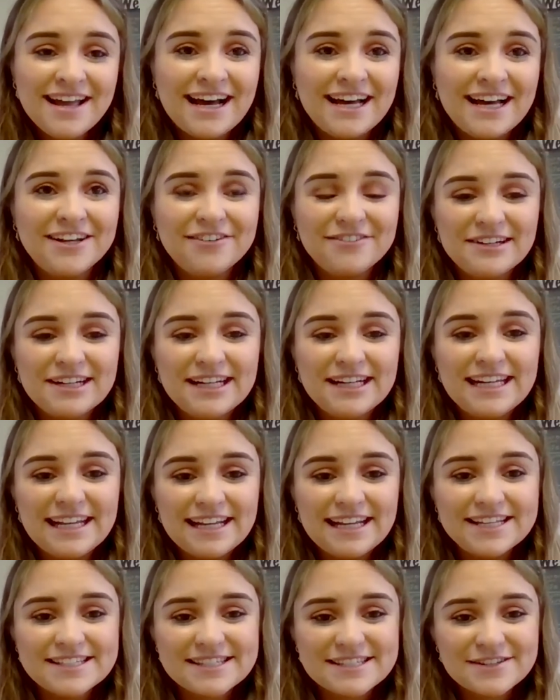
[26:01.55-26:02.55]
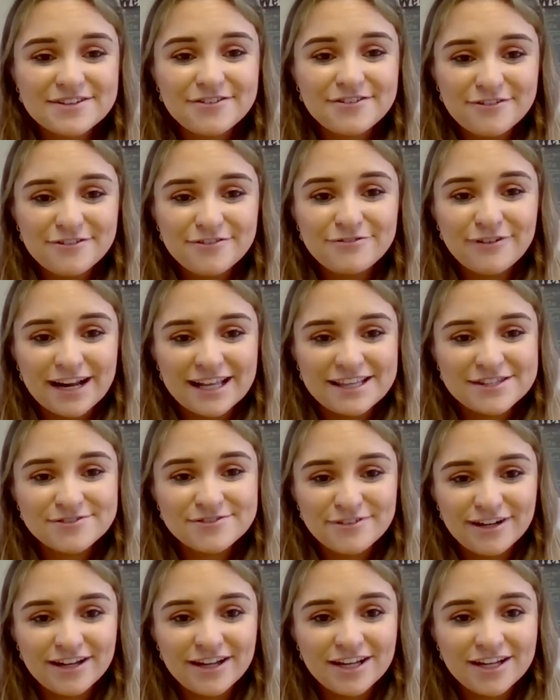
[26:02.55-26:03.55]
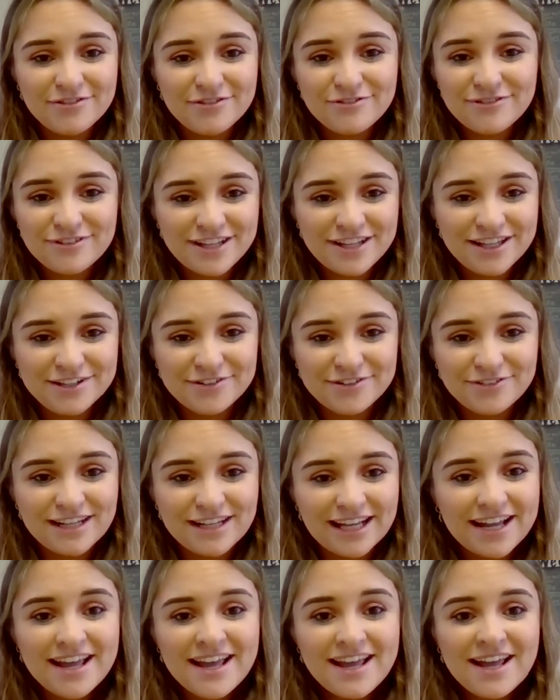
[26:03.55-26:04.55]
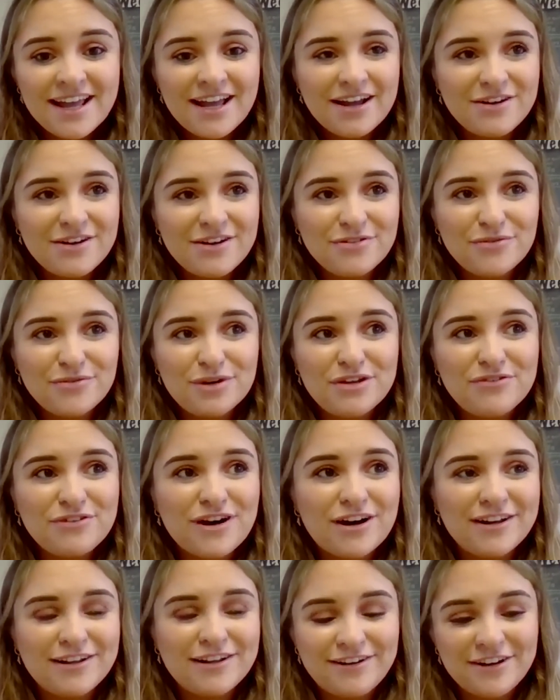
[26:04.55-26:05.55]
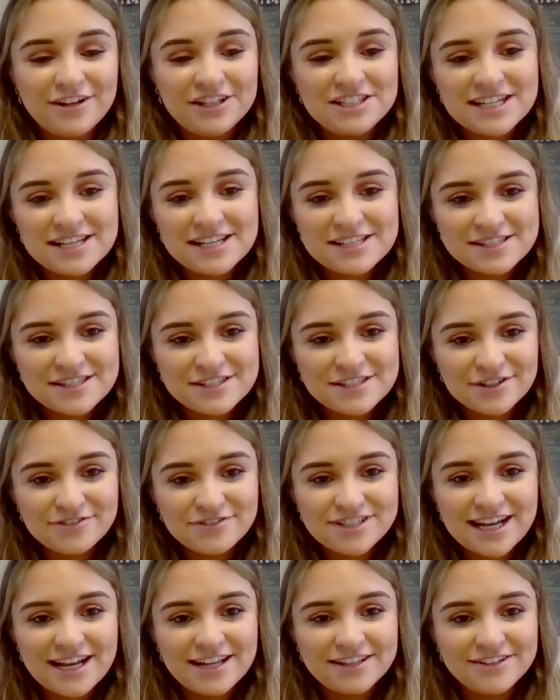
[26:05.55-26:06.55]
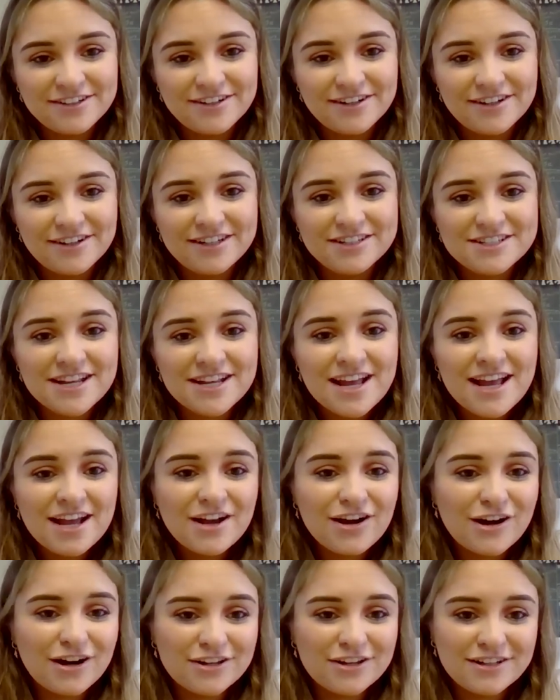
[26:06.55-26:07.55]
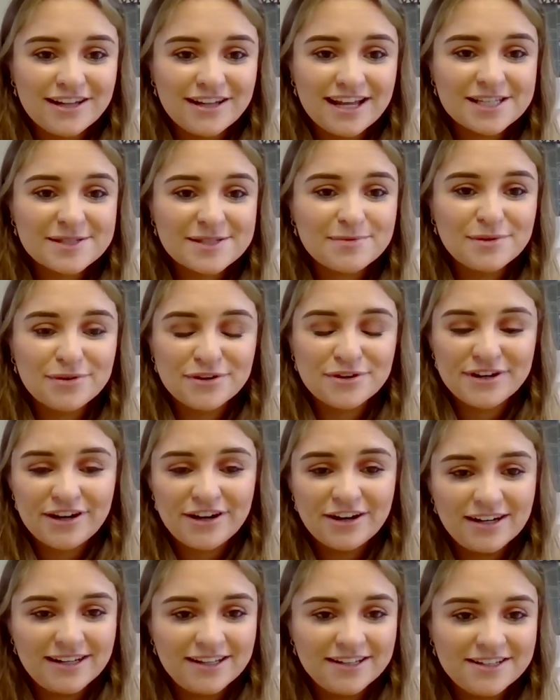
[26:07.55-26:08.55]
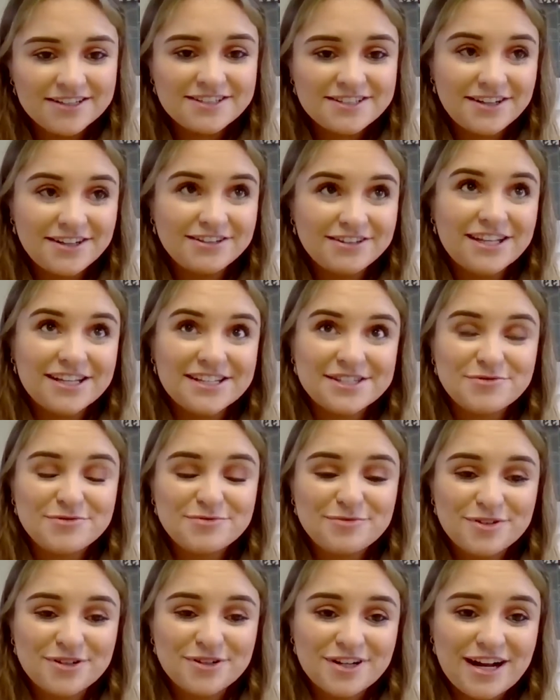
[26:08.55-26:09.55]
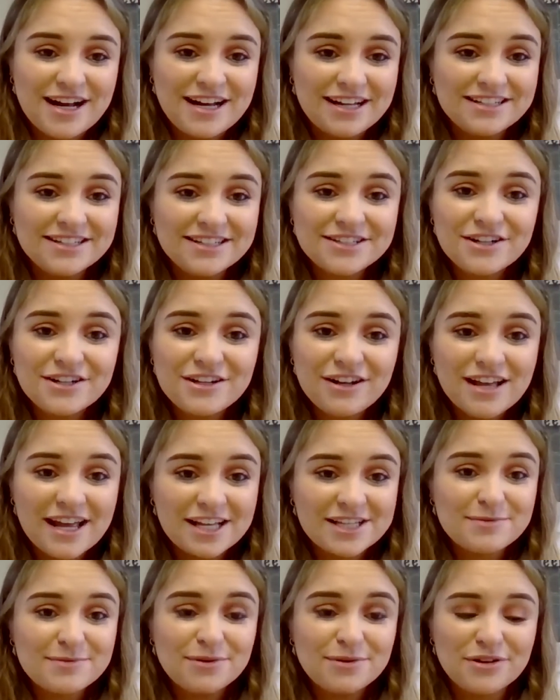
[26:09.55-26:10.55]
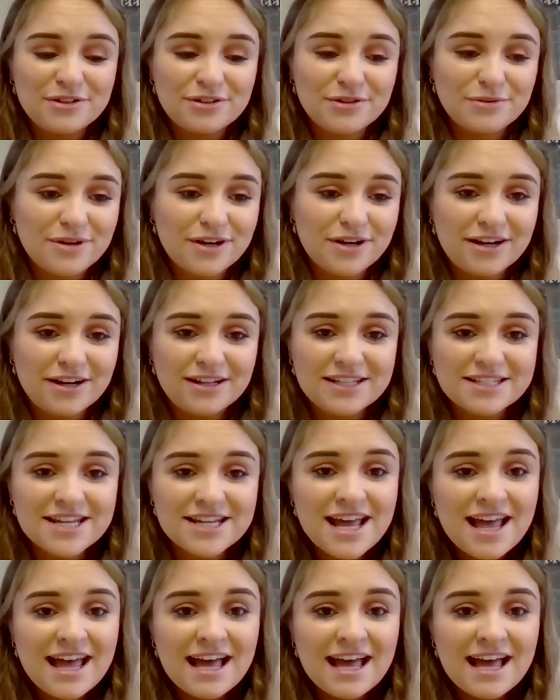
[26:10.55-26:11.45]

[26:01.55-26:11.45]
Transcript: And it really is friends for life. You know, like, we've gone on holidays and stuff together and gone exploring Ireland this summer and exploring the world.